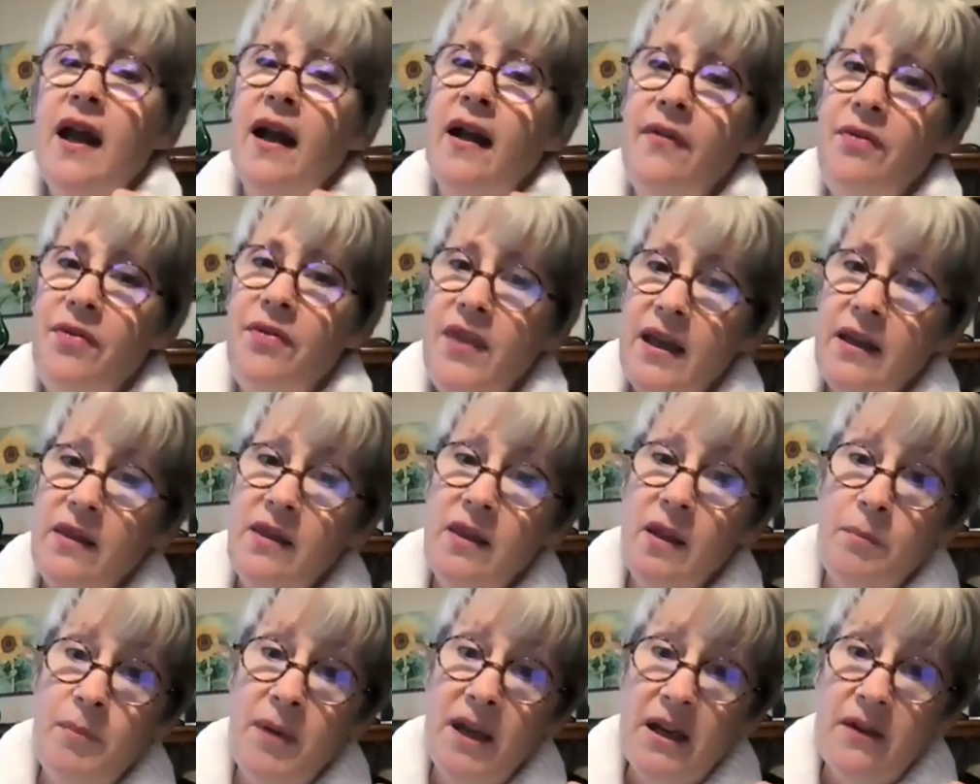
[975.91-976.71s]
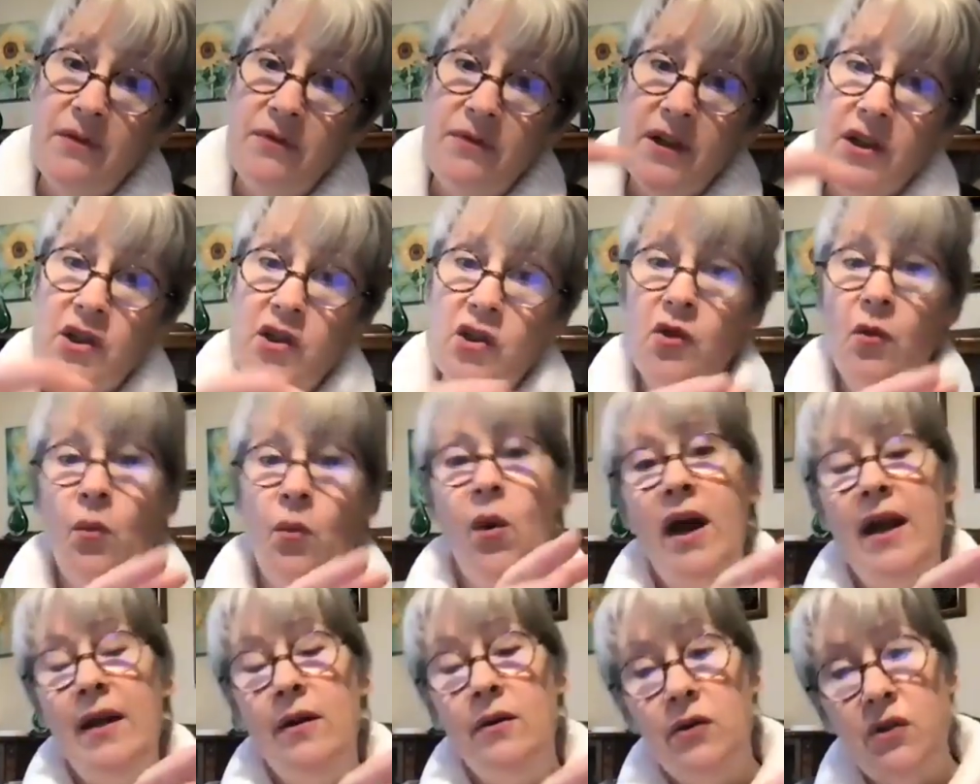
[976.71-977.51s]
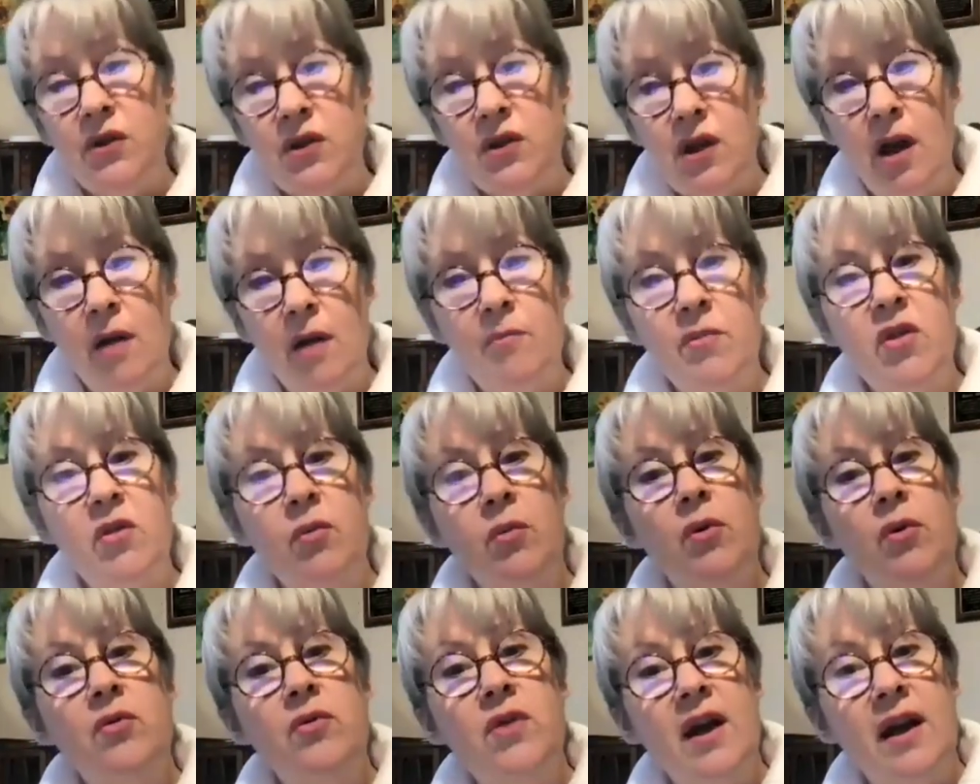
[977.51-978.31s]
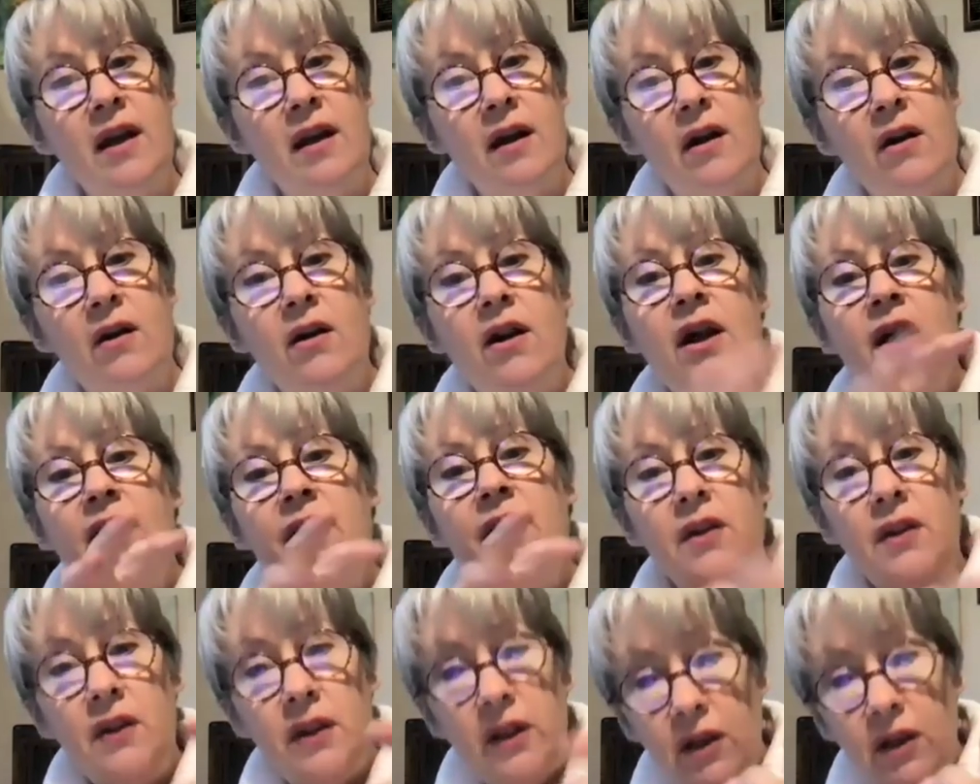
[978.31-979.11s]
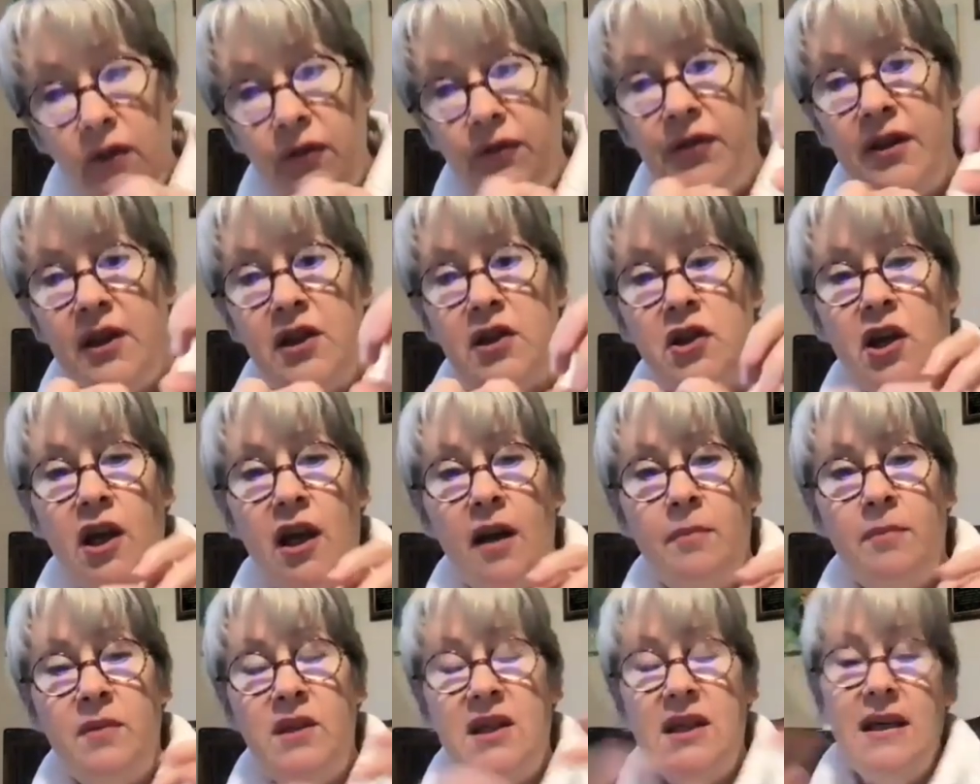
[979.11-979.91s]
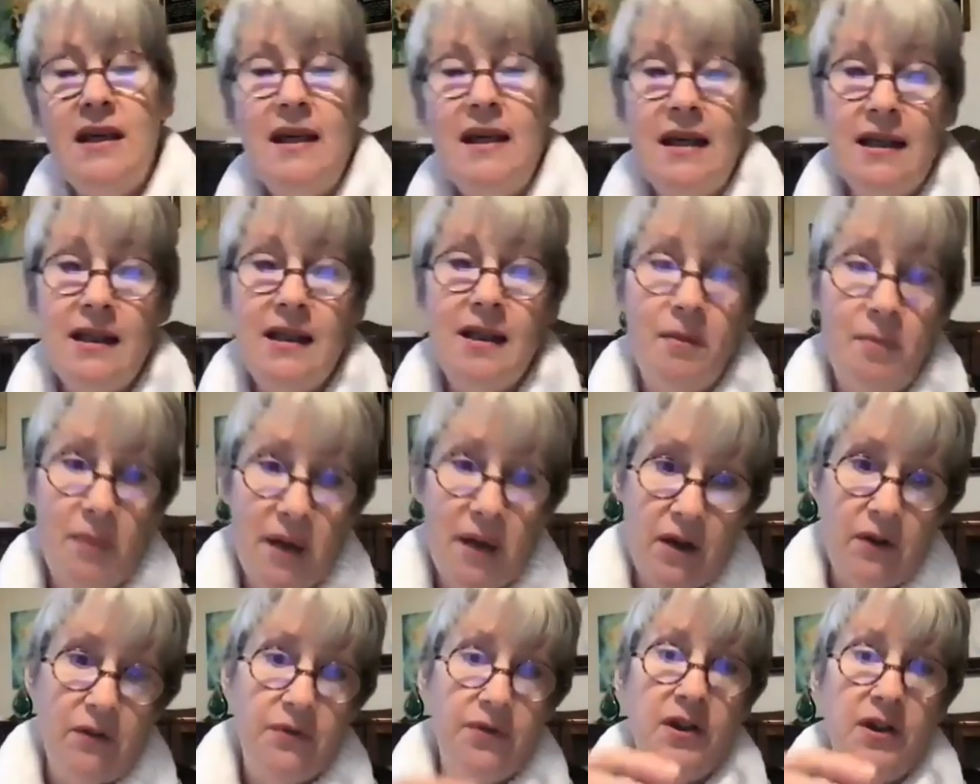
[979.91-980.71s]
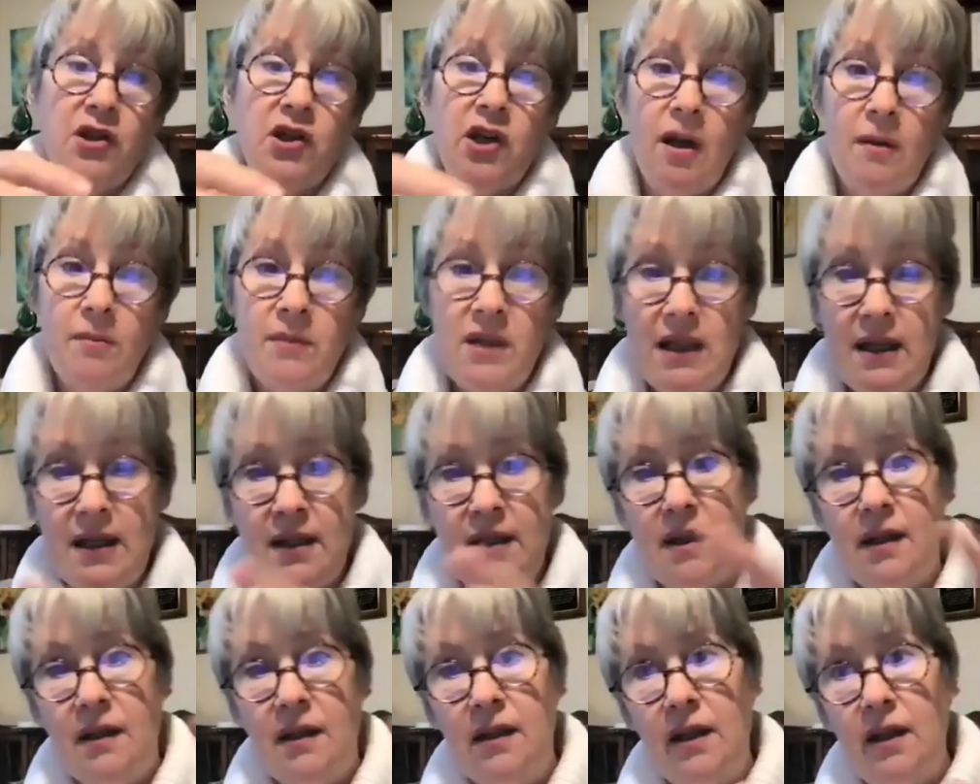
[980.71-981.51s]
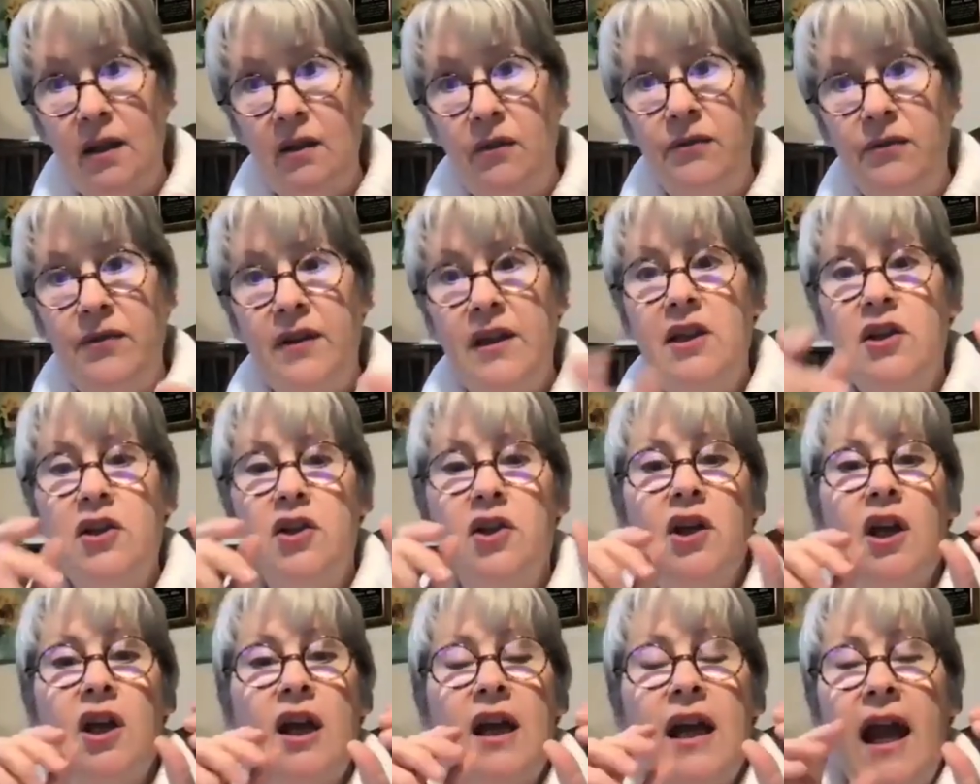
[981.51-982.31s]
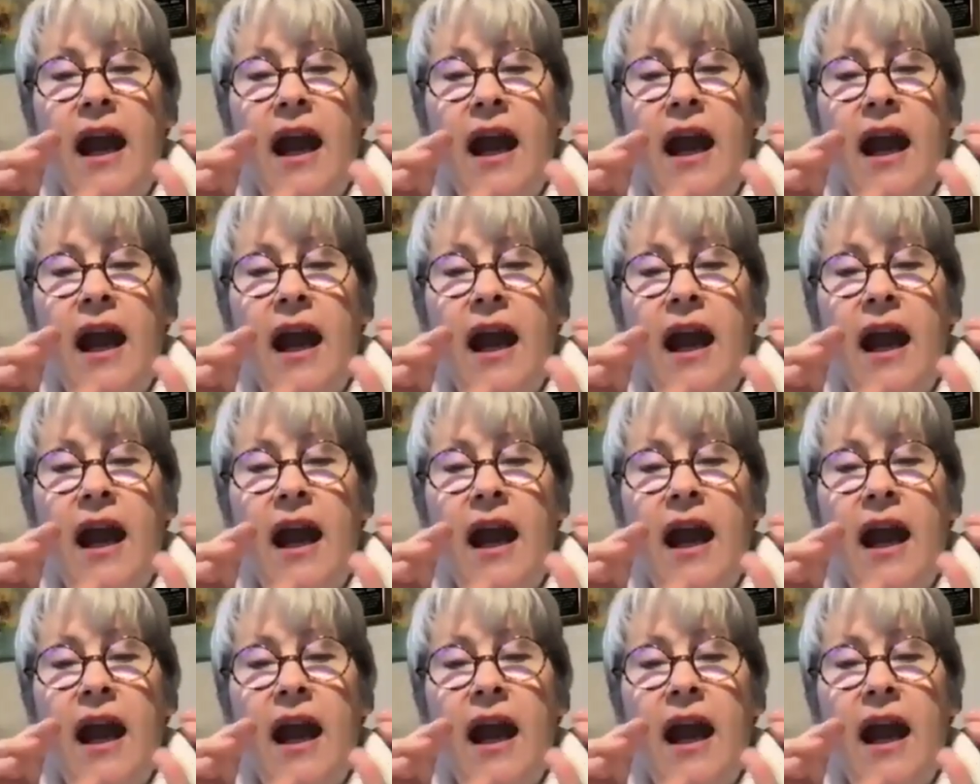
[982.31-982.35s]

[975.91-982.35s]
And then the big fish, the whales, come through there. The little fish come to eat. The bigger fish come to eat the little fish.